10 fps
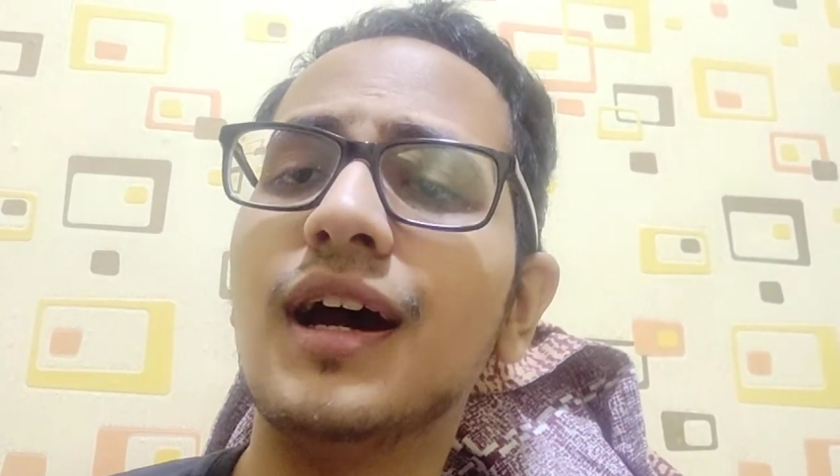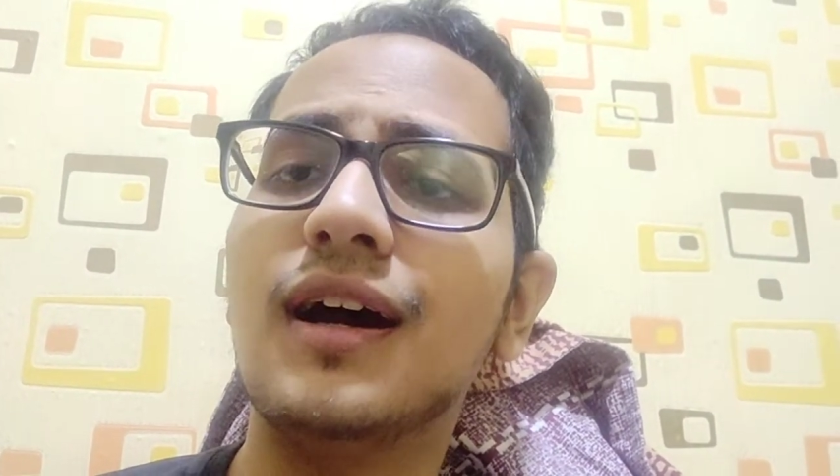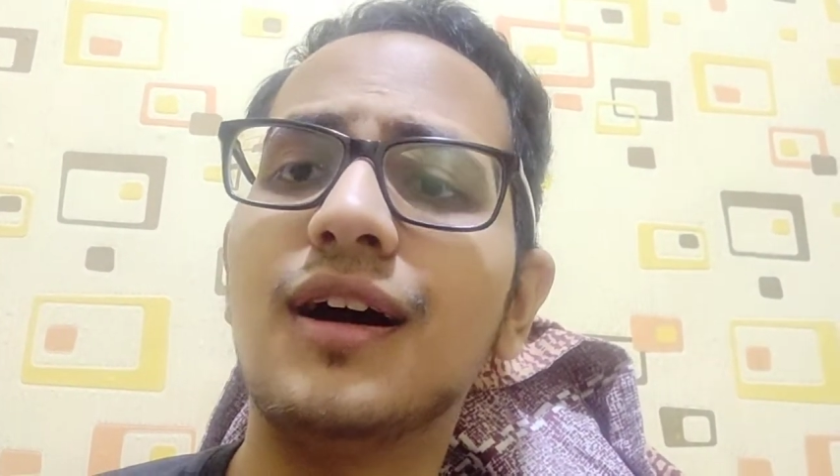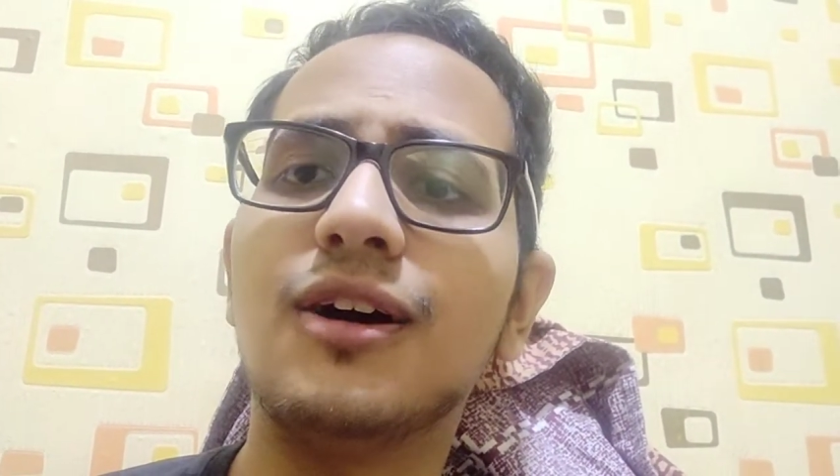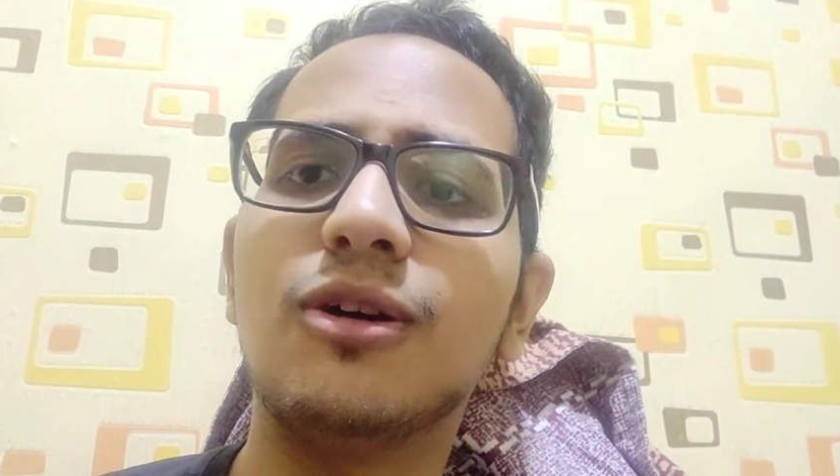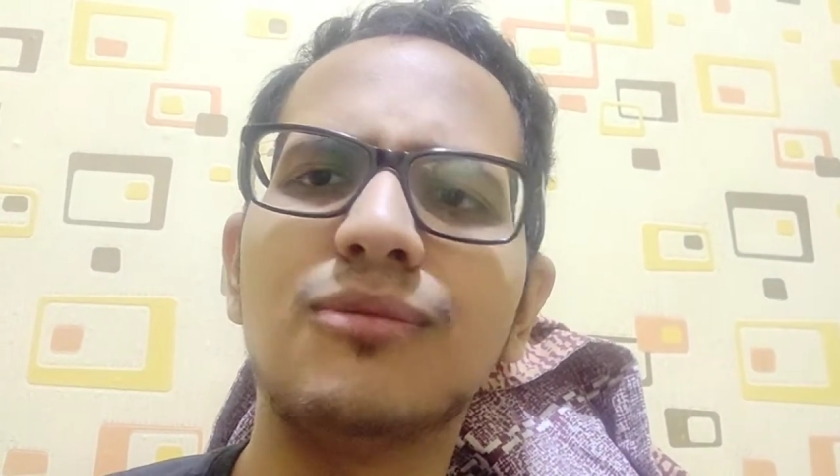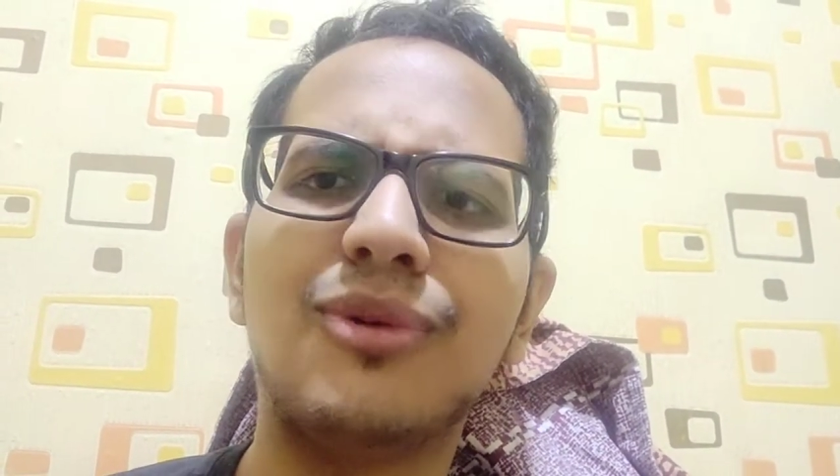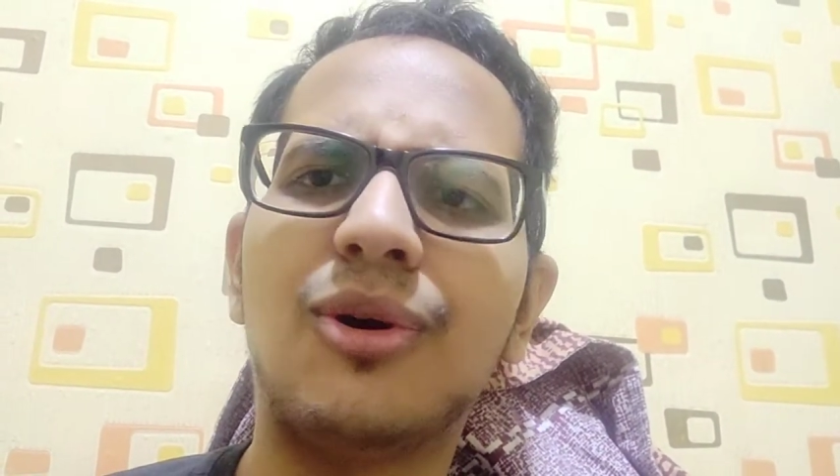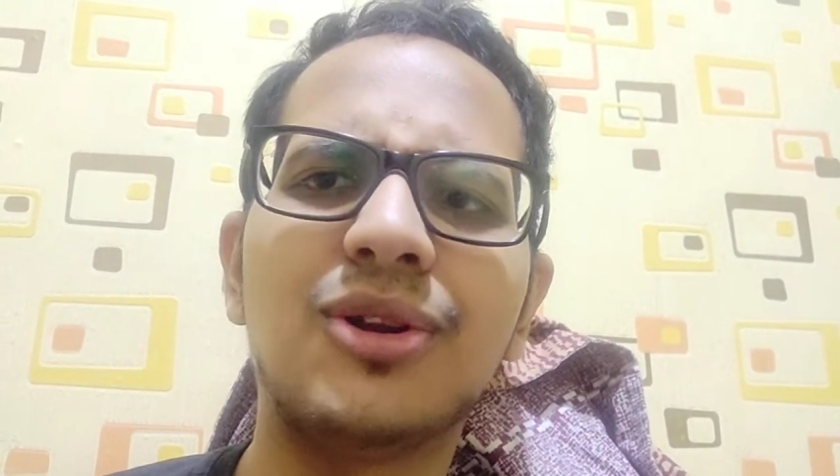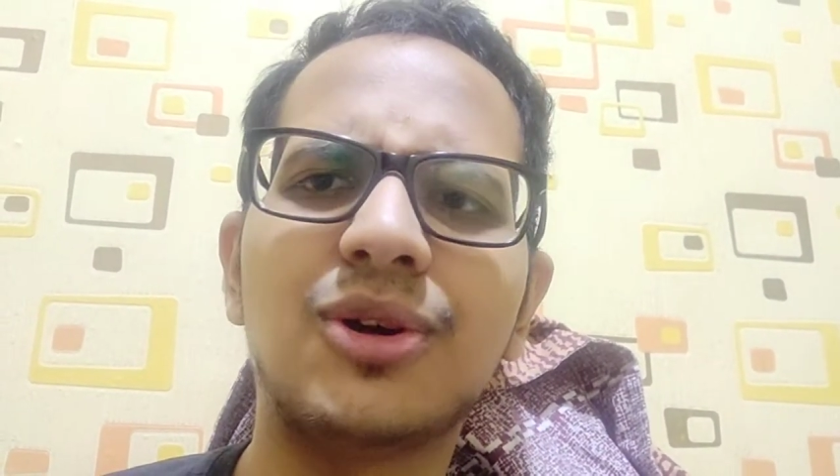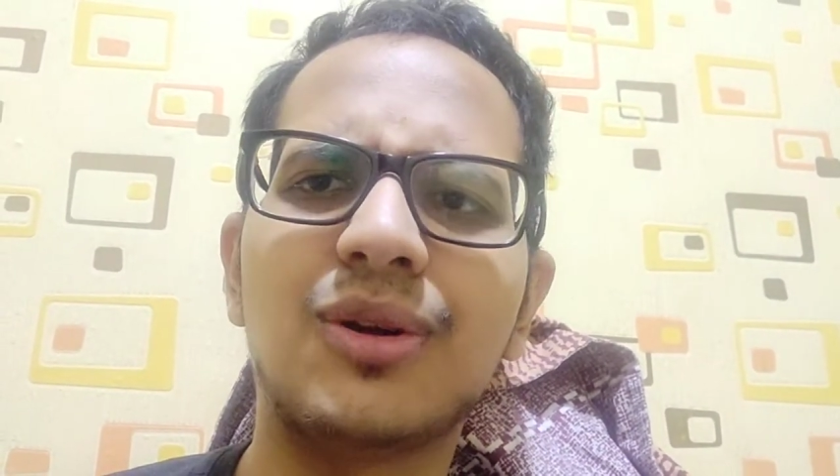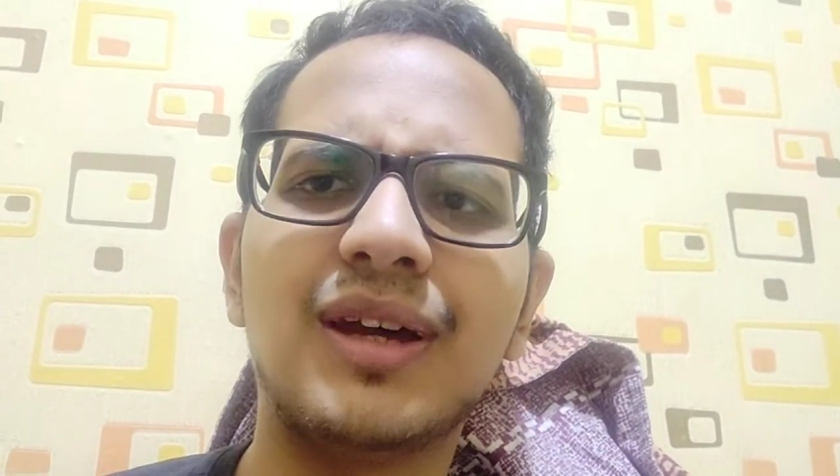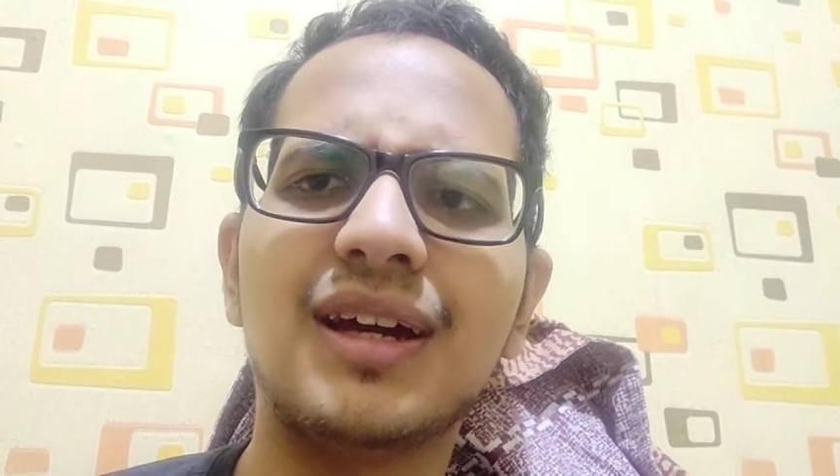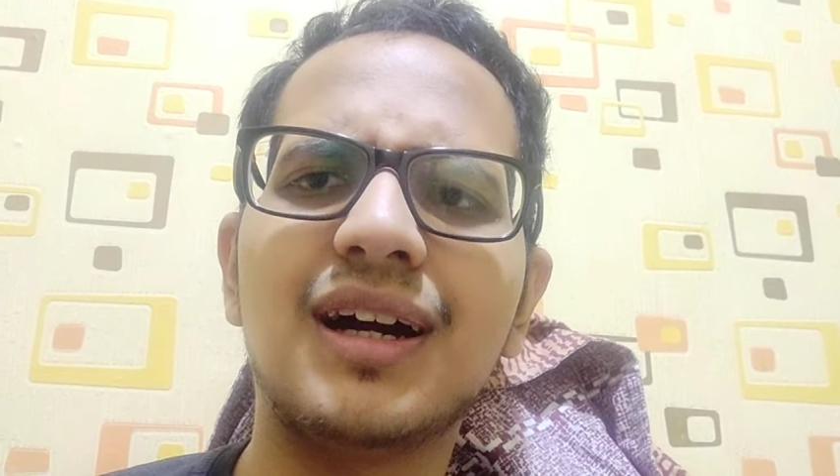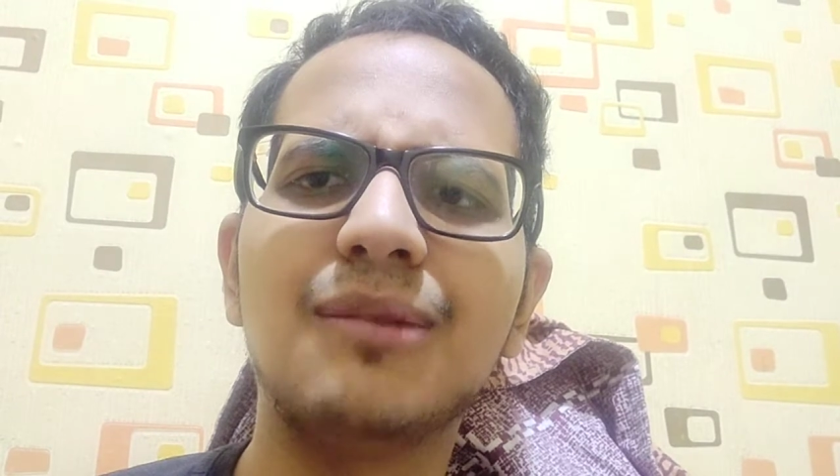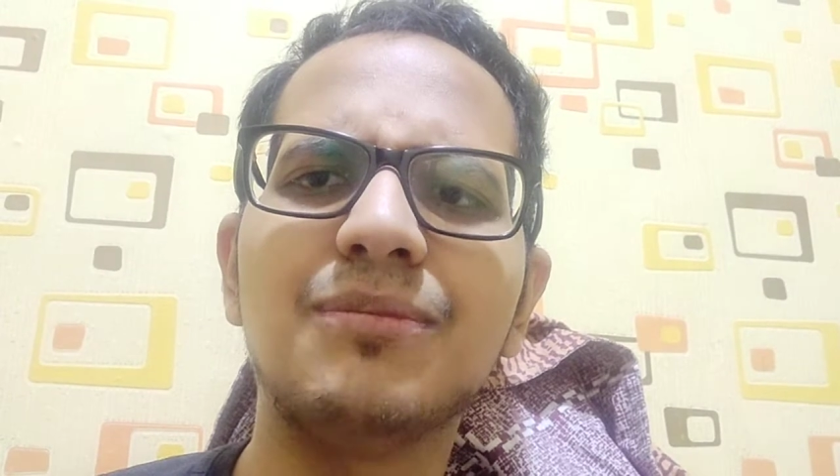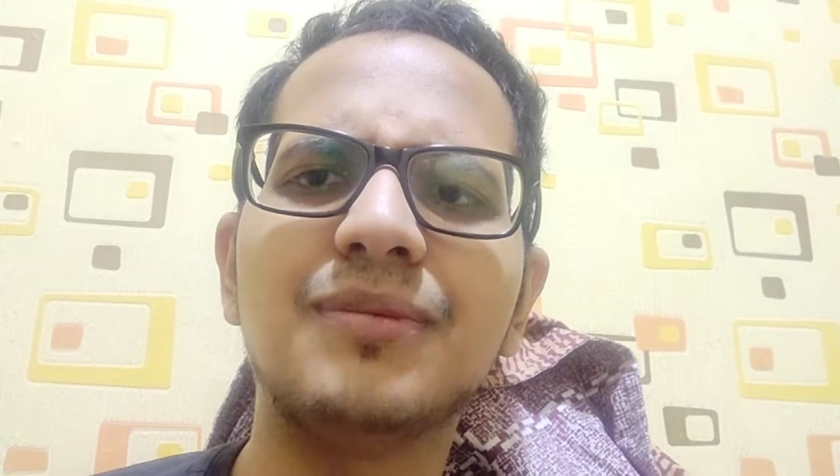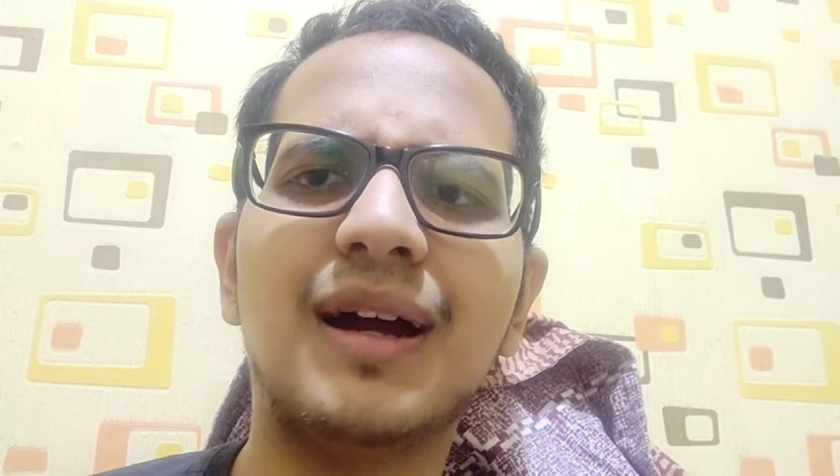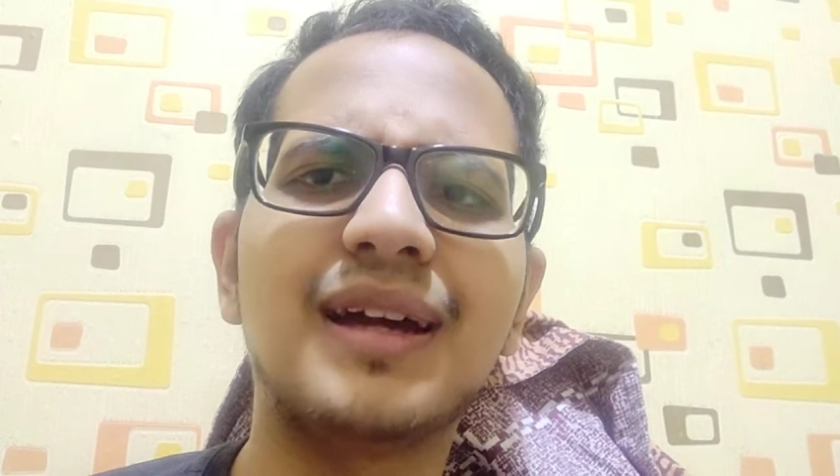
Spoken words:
On growing up,